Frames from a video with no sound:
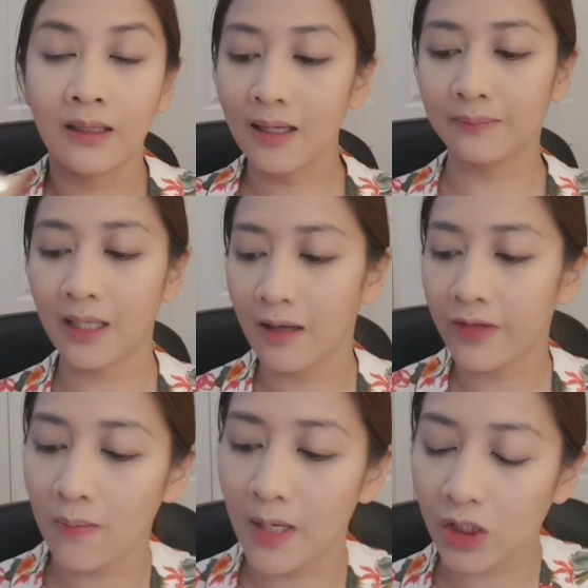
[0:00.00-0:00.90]
I love
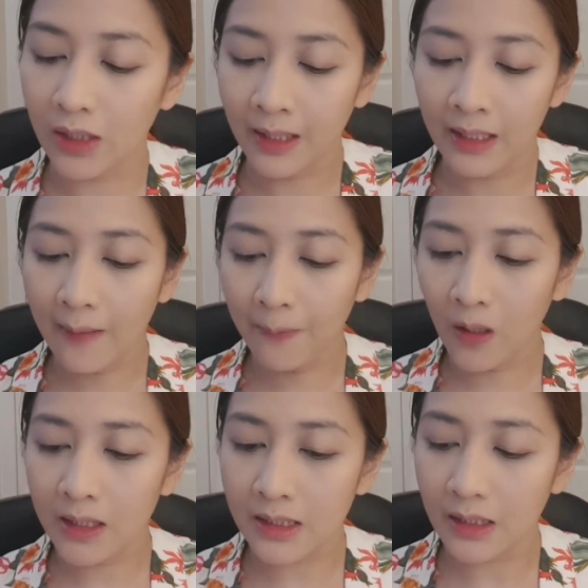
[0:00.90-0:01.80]
it so much.
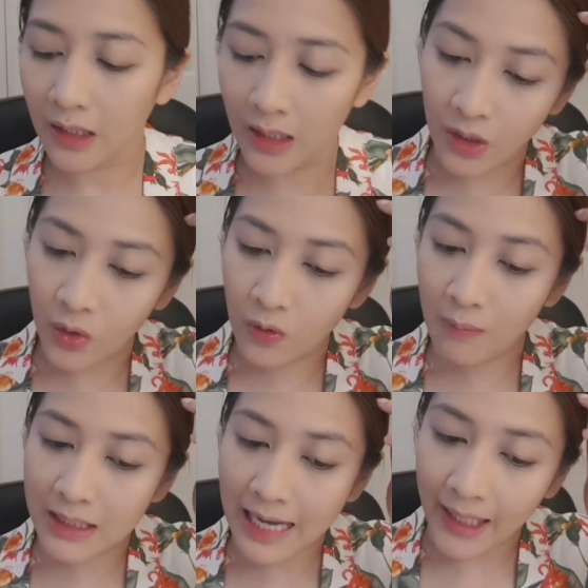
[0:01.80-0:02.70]
Tapos, yung
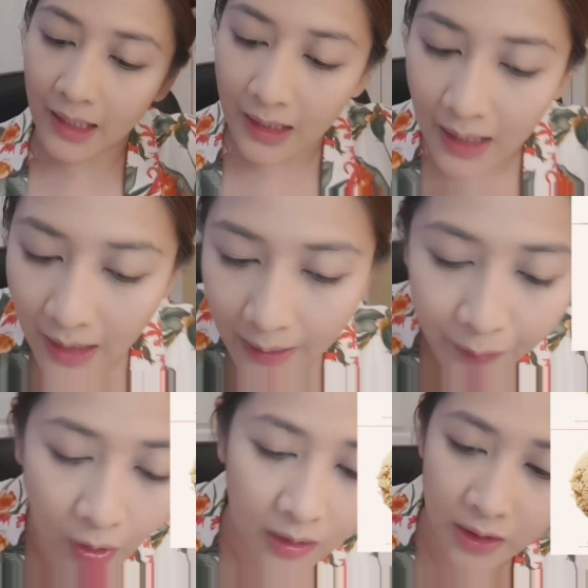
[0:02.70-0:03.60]
mas light na
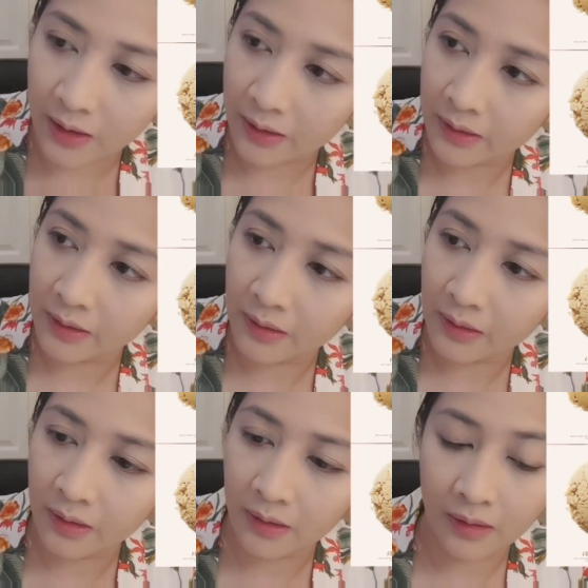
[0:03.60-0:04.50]
color,
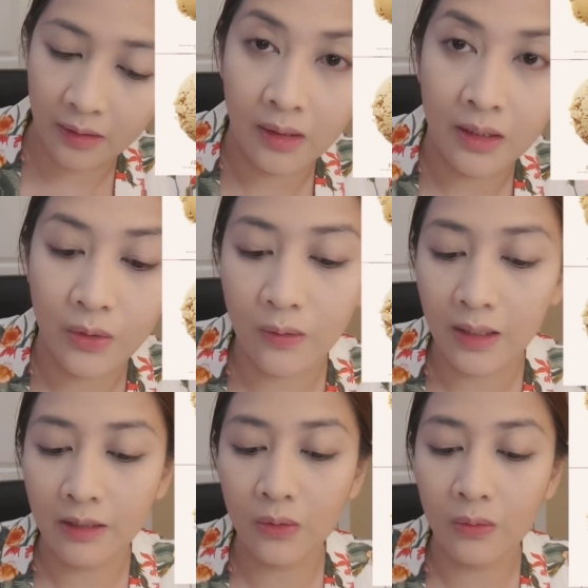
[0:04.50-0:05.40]

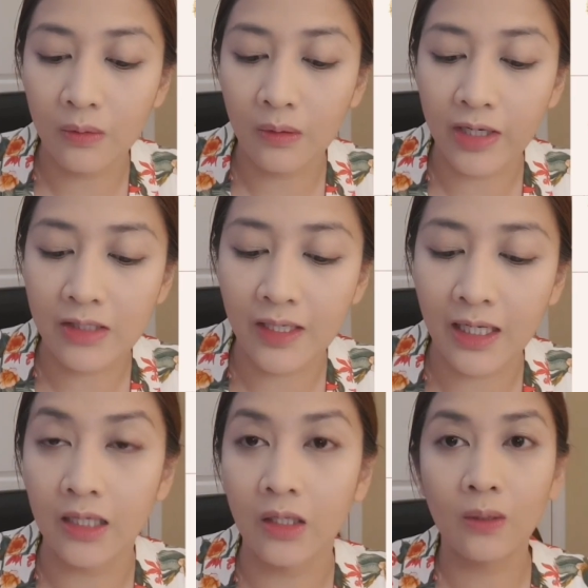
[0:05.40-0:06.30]
yung French
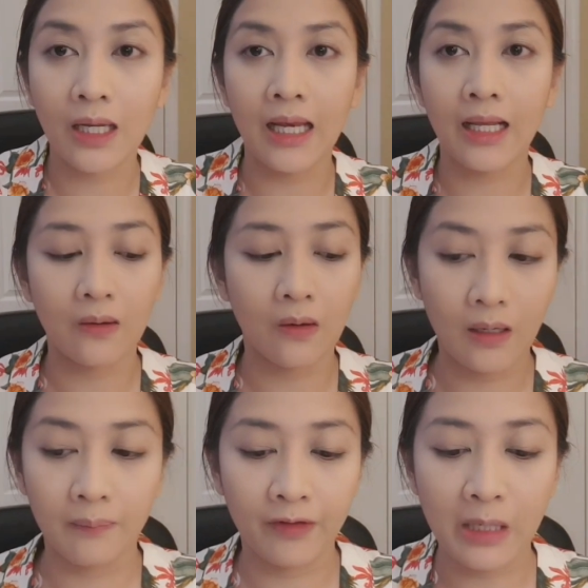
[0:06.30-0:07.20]
vanilla, yun yung nilalagay ko.
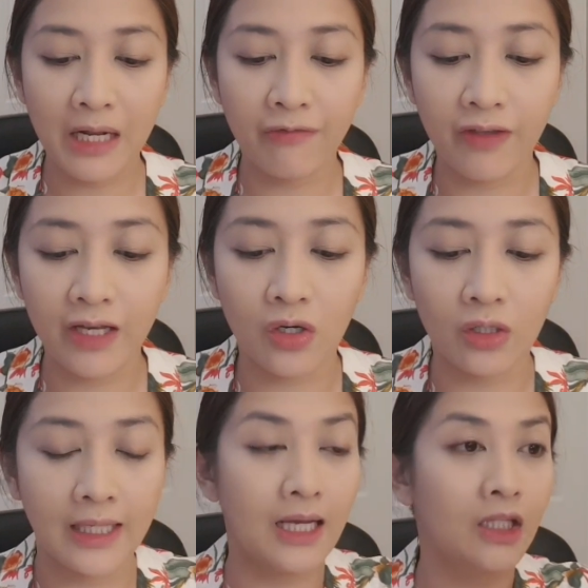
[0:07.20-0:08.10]
Pinang-finish
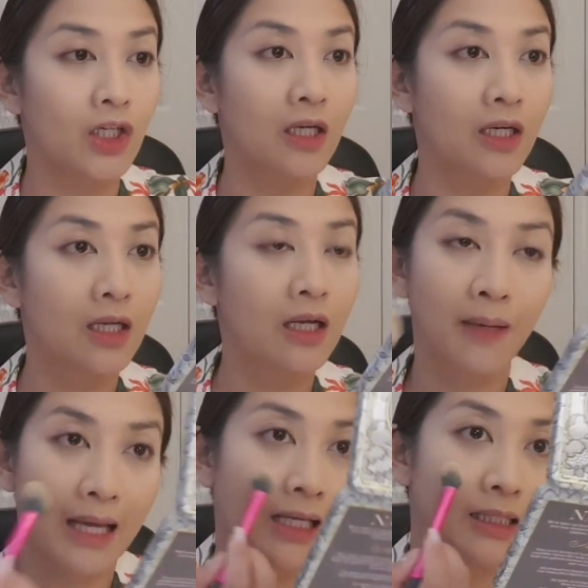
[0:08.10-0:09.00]
ko din under
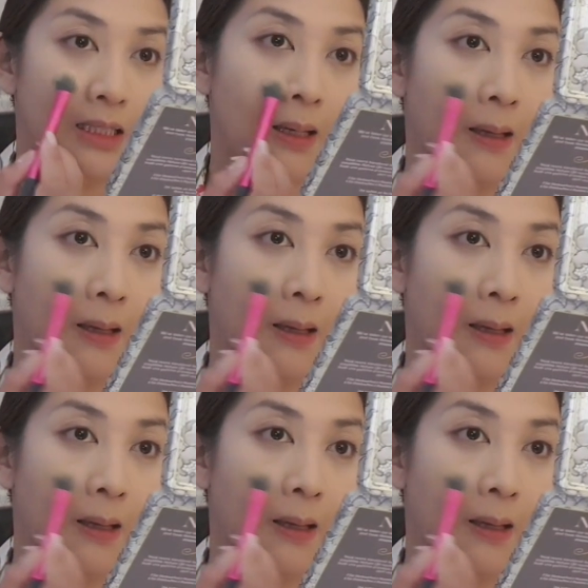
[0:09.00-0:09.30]
my eyes.